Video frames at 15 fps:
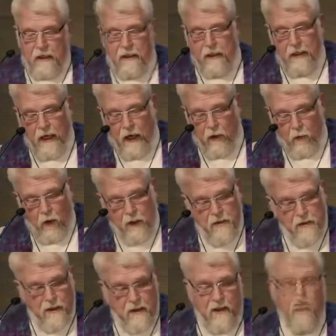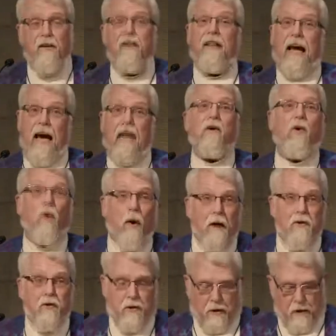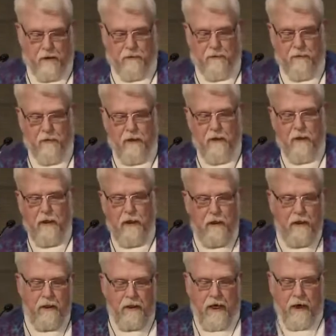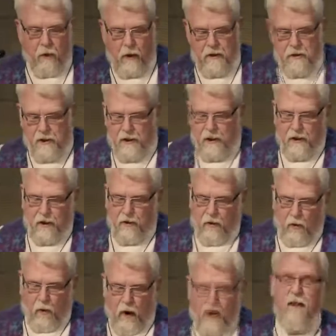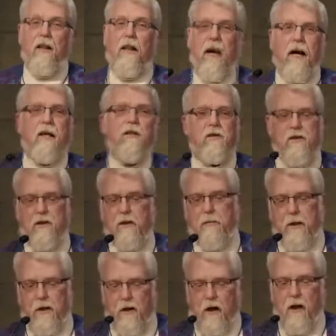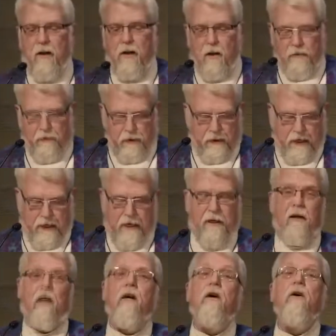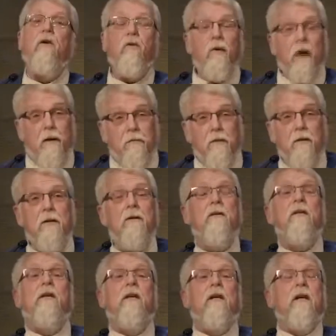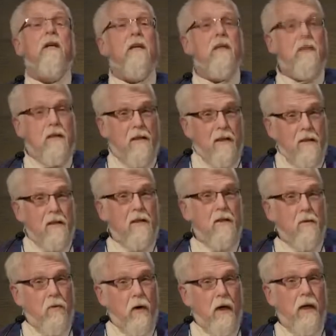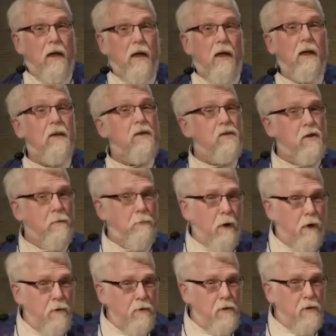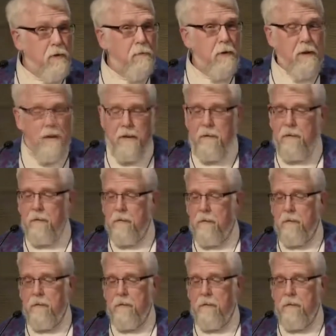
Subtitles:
He did not want to hear that question. He did not want to hear the one-line sermon all over again. Reverend, is this the way it's supposed to be?